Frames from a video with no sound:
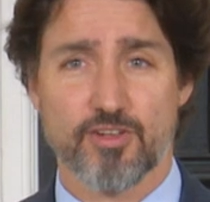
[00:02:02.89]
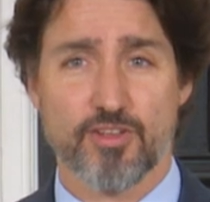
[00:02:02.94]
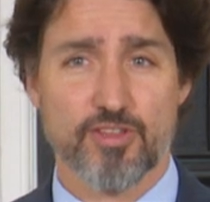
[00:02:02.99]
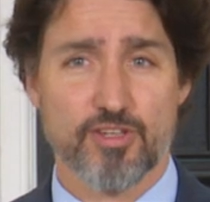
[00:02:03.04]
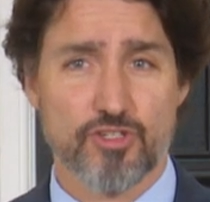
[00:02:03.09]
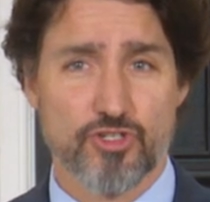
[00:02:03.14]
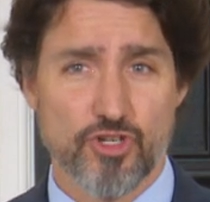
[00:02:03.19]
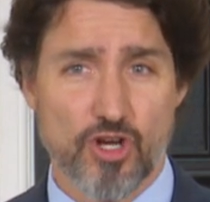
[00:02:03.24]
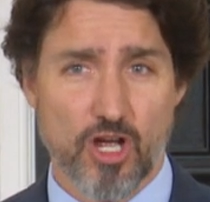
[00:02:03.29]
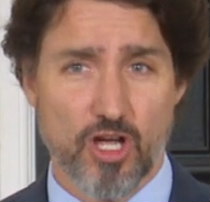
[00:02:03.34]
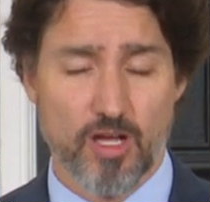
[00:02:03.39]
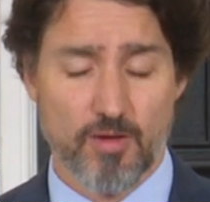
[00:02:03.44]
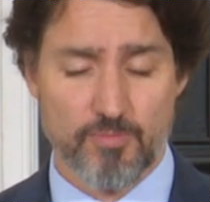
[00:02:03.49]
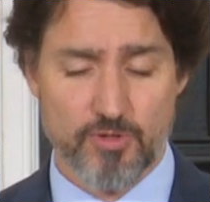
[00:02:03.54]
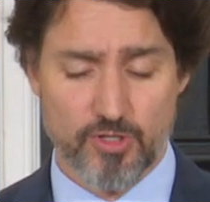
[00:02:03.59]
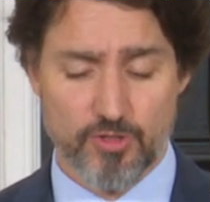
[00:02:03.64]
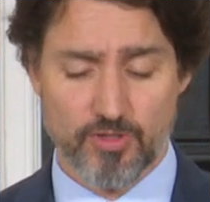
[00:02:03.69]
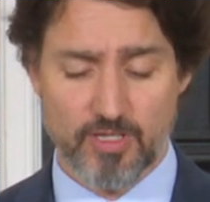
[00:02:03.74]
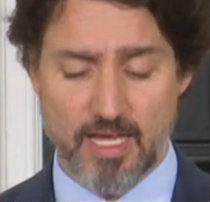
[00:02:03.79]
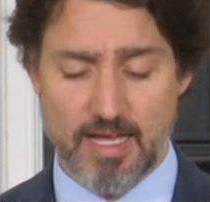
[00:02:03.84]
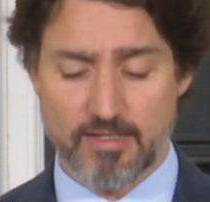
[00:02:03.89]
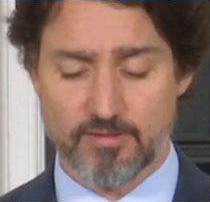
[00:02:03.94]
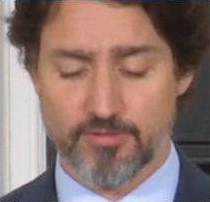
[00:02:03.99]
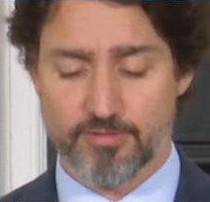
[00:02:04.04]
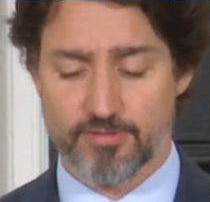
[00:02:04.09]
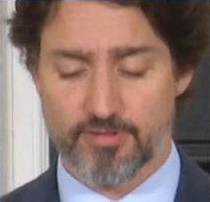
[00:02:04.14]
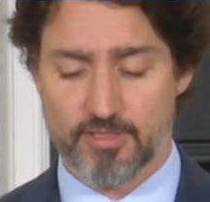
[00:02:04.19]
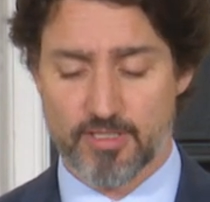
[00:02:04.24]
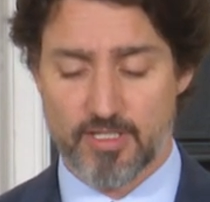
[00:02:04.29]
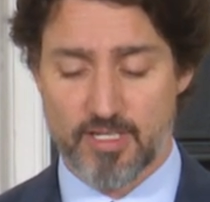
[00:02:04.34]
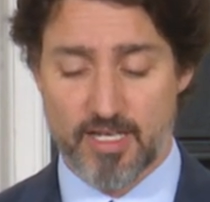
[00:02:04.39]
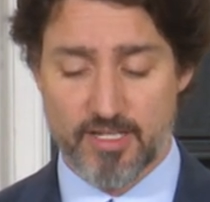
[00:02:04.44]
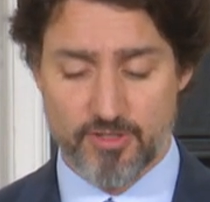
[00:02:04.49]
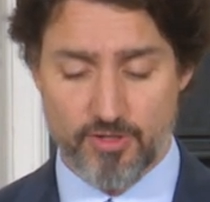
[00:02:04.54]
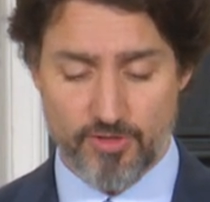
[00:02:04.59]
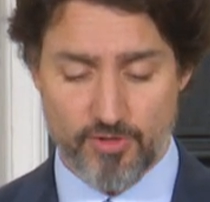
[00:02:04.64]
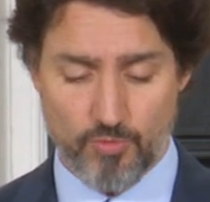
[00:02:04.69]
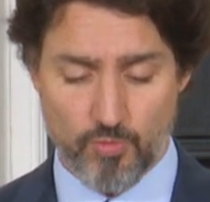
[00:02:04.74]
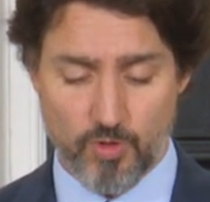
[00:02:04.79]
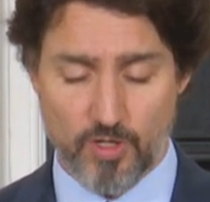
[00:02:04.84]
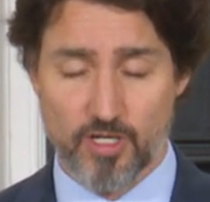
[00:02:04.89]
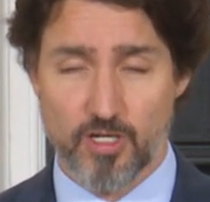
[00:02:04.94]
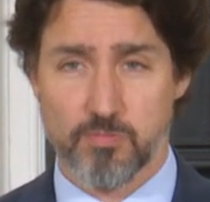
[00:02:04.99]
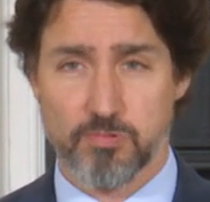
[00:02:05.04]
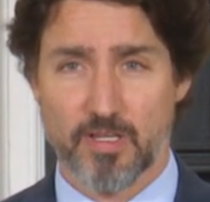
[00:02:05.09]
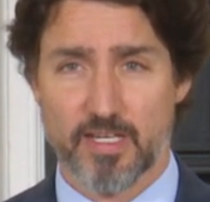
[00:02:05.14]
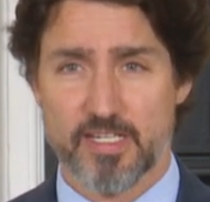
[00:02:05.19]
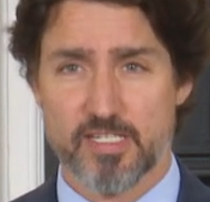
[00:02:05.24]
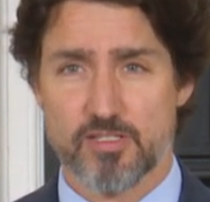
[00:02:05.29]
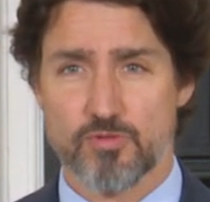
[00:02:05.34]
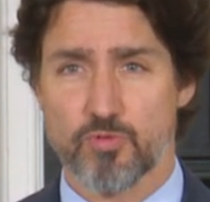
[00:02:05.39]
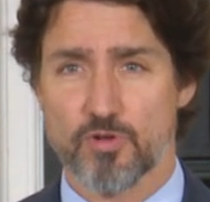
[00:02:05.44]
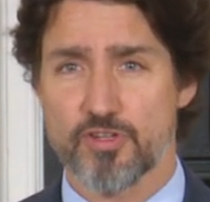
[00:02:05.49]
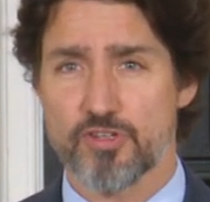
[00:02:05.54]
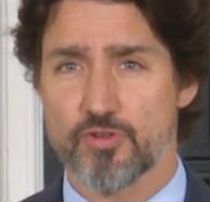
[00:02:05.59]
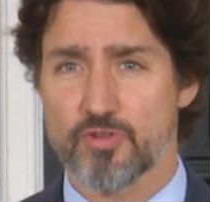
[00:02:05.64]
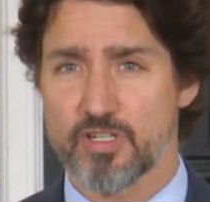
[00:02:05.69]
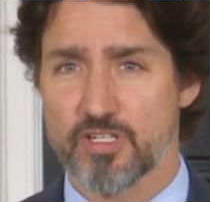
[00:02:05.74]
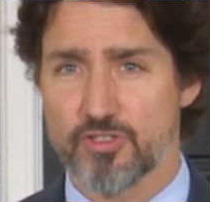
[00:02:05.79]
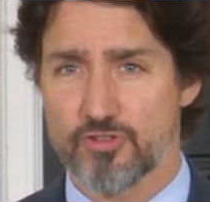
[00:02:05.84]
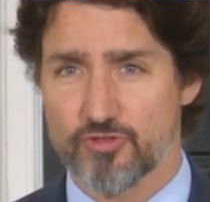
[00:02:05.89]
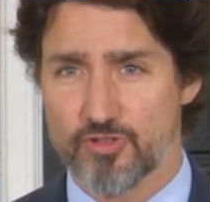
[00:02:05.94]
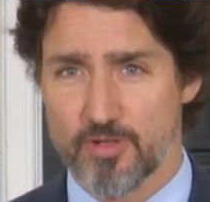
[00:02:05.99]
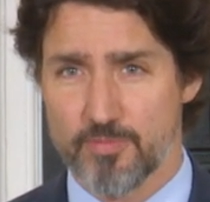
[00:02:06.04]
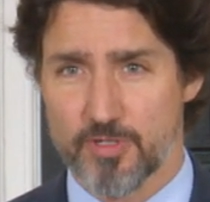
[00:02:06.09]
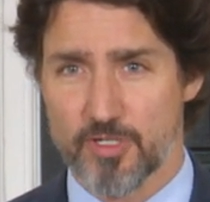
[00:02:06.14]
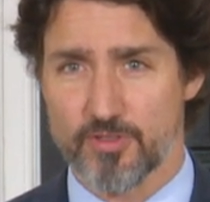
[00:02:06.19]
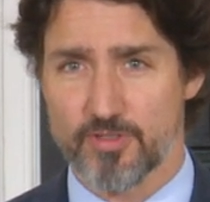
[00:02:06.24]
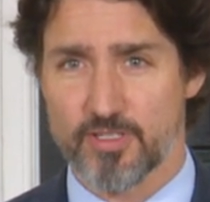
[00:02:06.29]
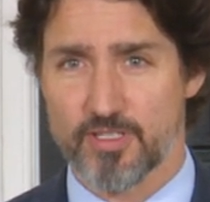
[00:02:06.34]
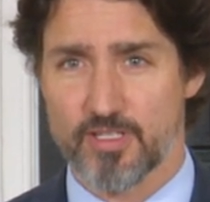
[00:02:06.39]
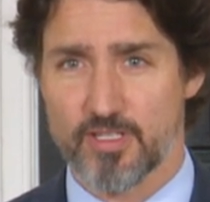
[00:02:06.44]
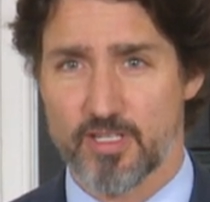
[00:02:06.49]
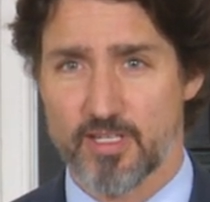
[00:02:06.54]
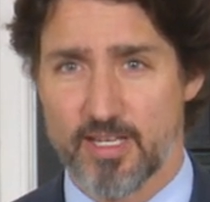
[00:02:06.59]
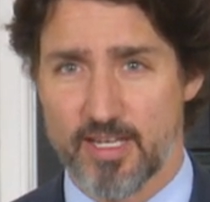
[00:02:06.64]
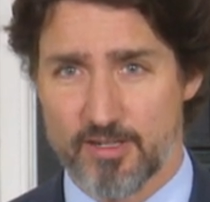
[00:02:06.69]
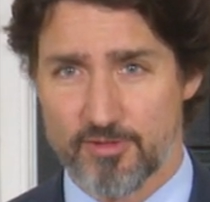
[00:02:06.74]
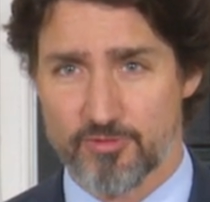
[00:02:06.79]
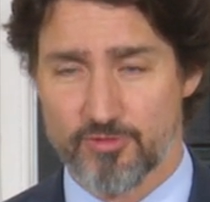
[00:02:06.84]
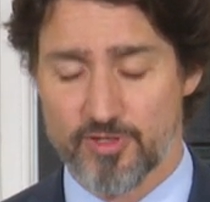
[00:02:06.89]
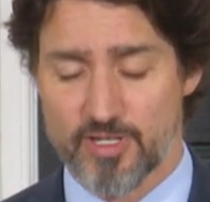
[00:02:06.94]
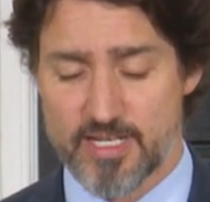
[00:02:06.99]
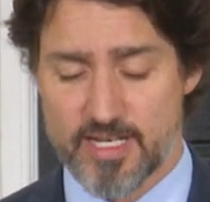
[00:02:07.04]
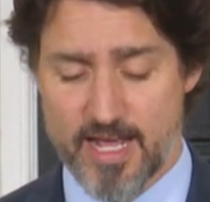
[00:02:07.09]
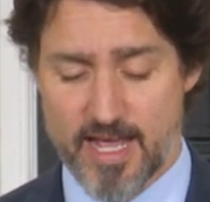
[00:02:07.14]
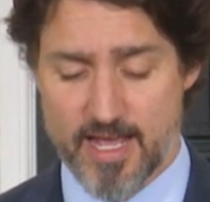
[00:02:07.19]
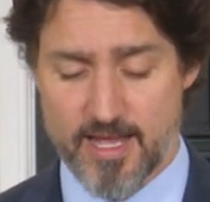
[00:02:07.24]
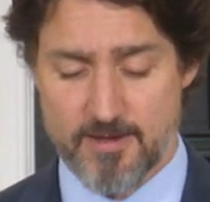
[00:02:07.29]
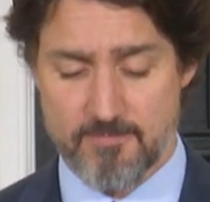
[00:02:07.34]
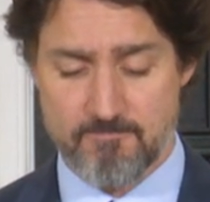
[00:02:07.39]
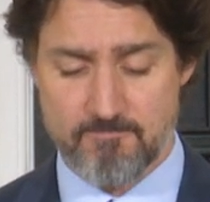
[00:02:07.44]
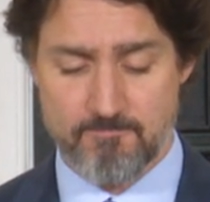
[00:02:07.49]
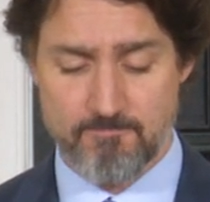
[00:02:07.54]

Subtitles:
to the job you love and to the workplace where you contribute every day.